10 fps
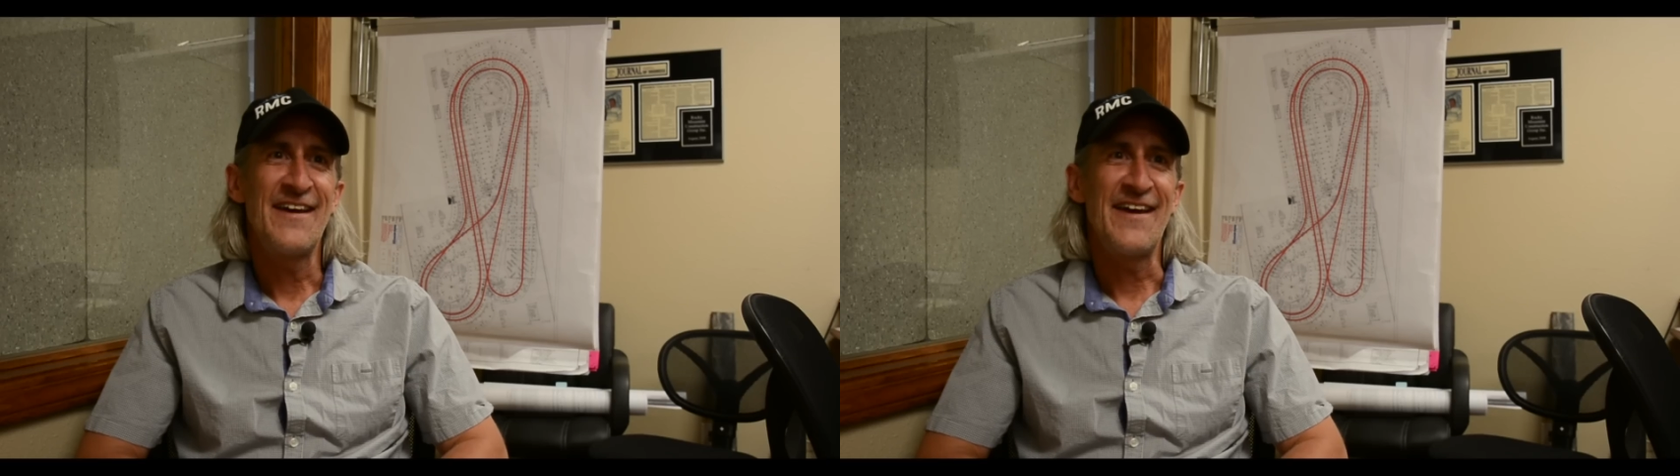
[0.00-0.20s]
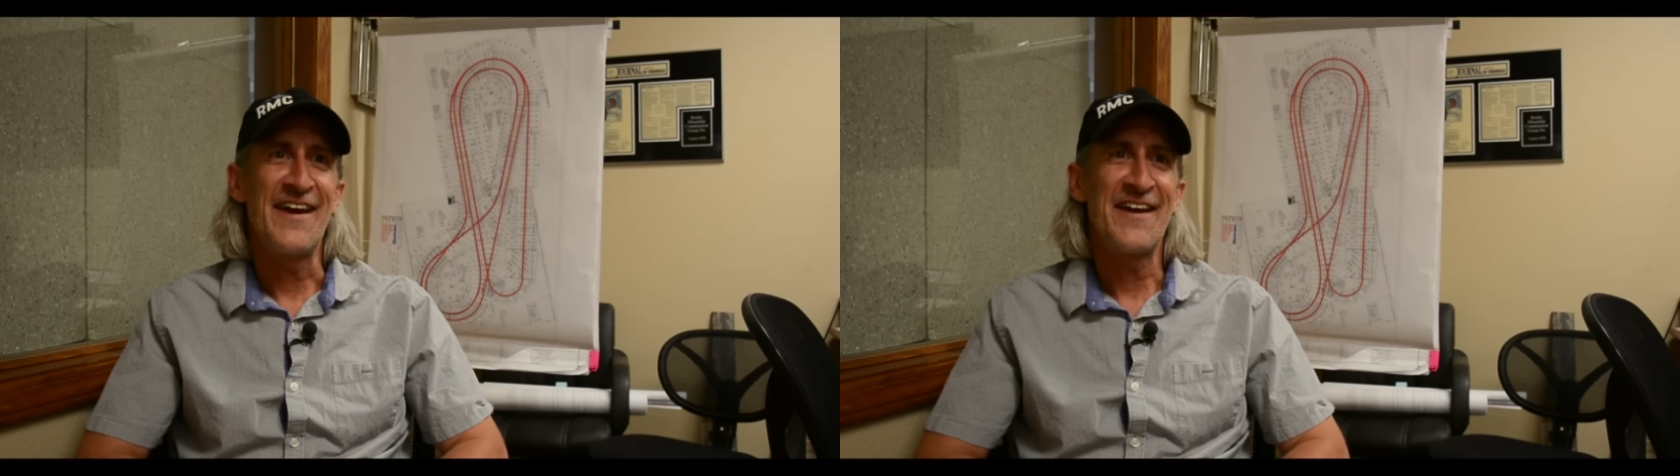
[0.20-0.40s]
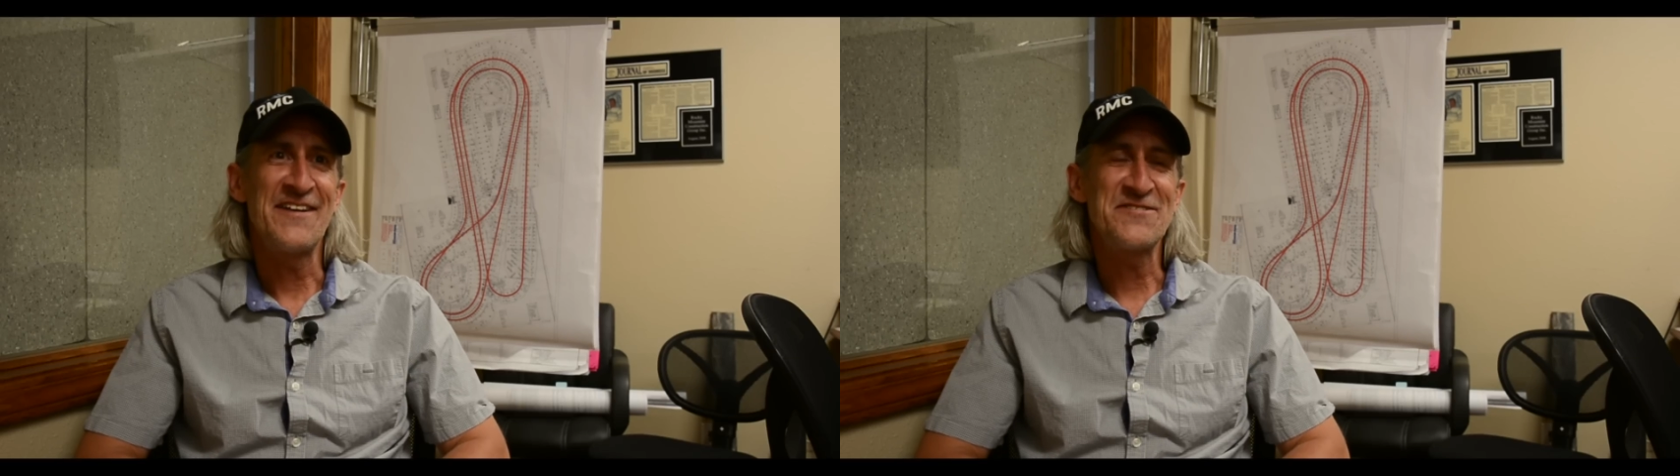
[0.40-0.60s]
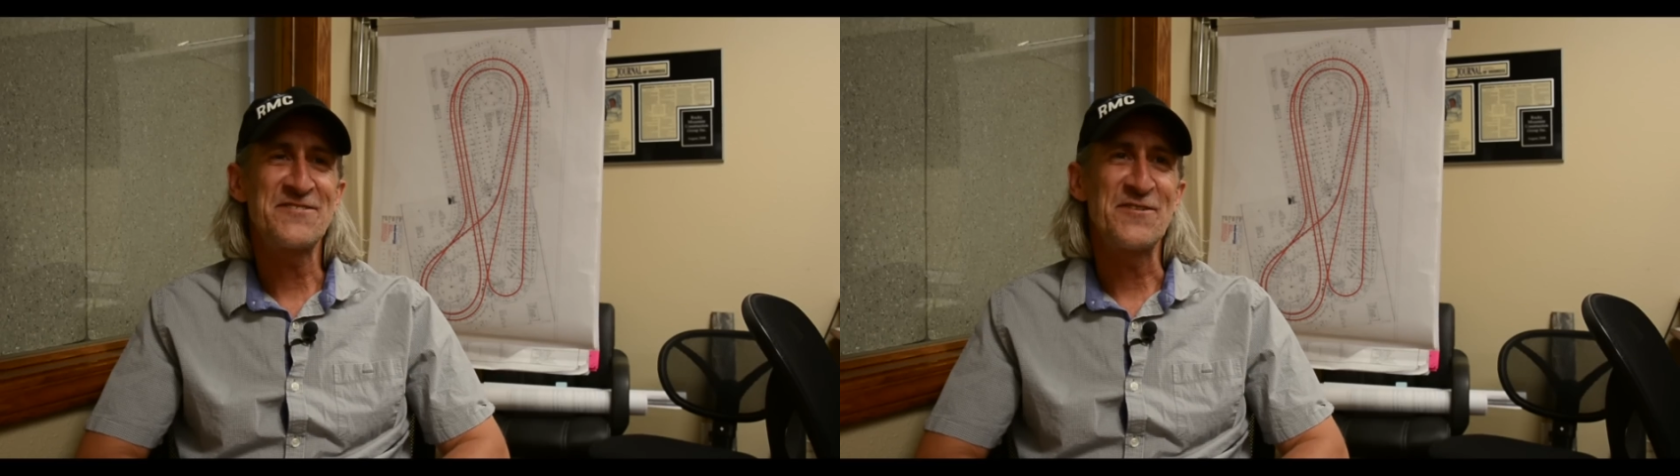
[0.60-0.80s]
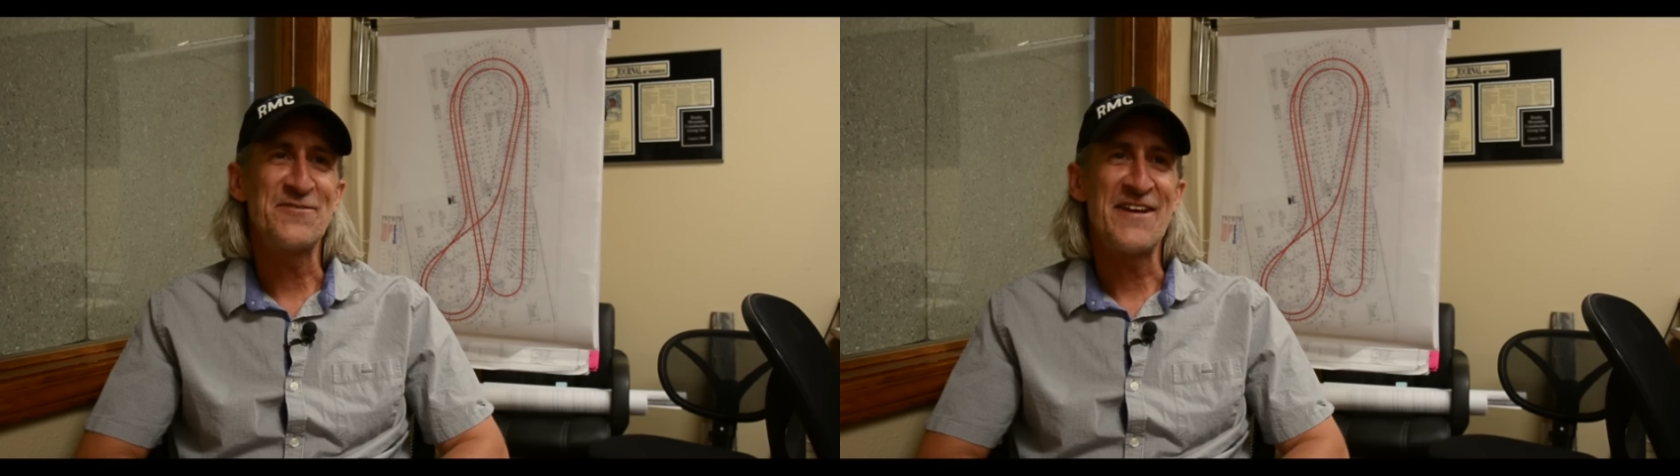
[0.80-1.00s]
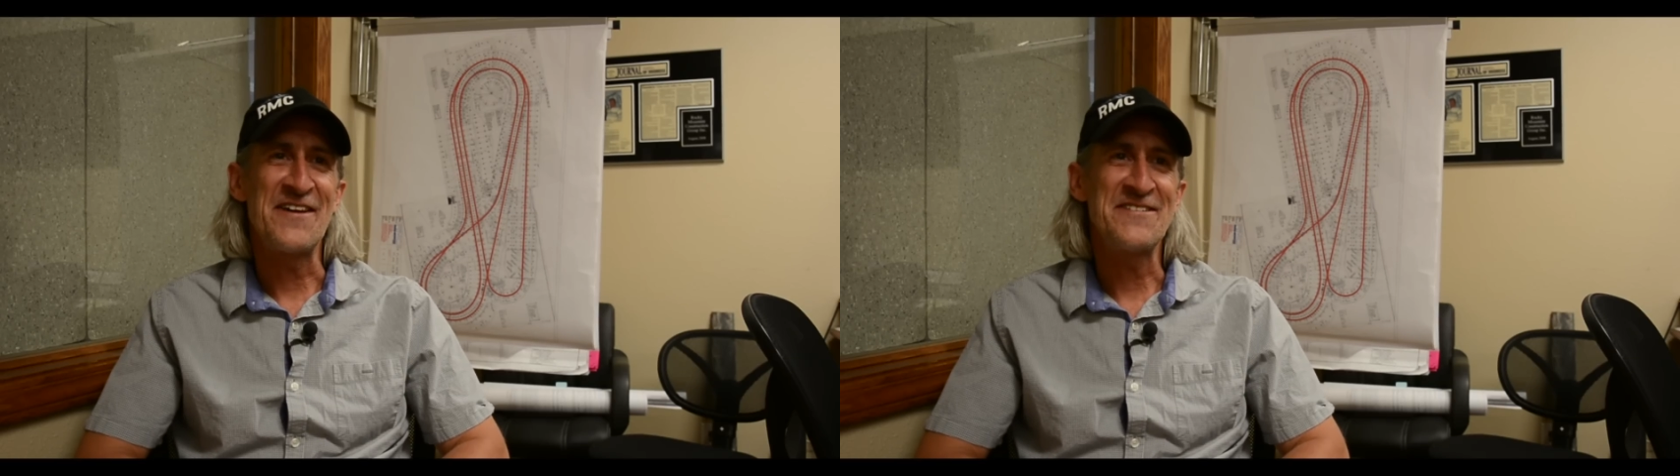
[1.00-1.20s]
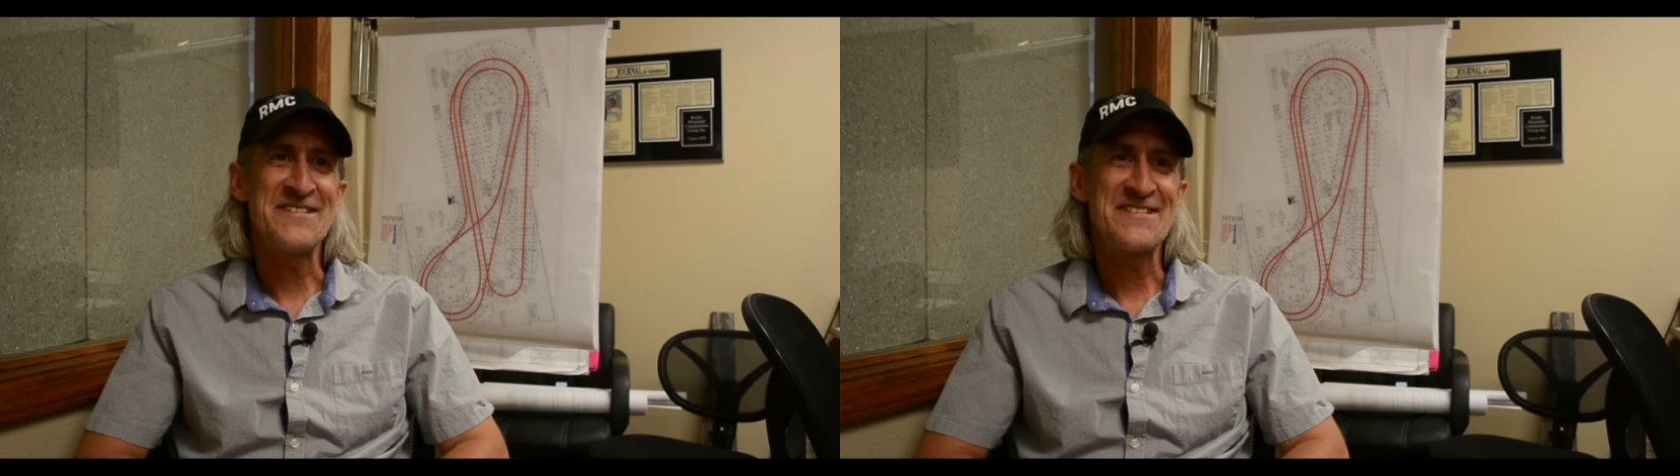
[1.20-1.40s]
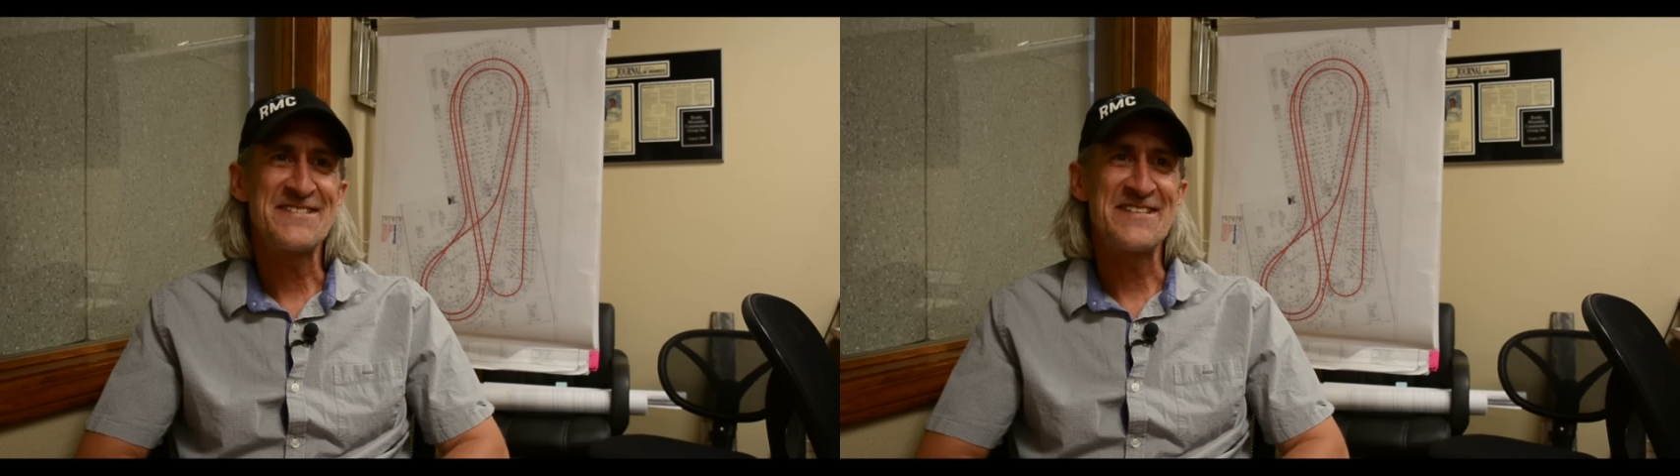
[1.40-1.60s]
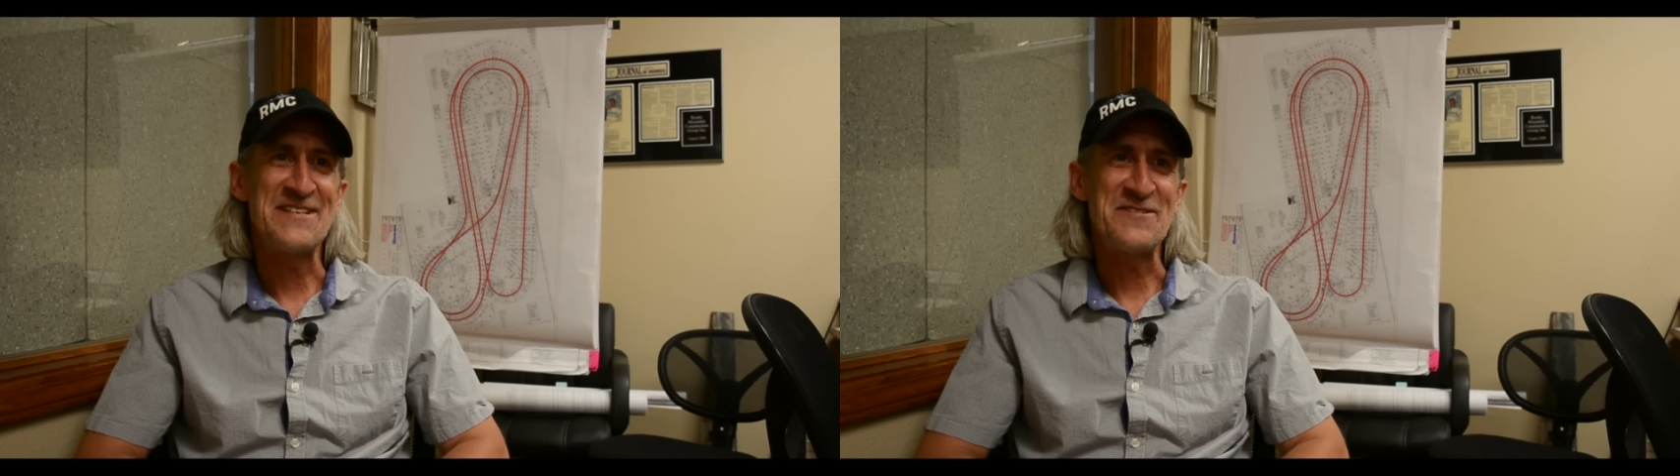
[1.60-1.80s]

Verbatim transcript: and I used to go down and sit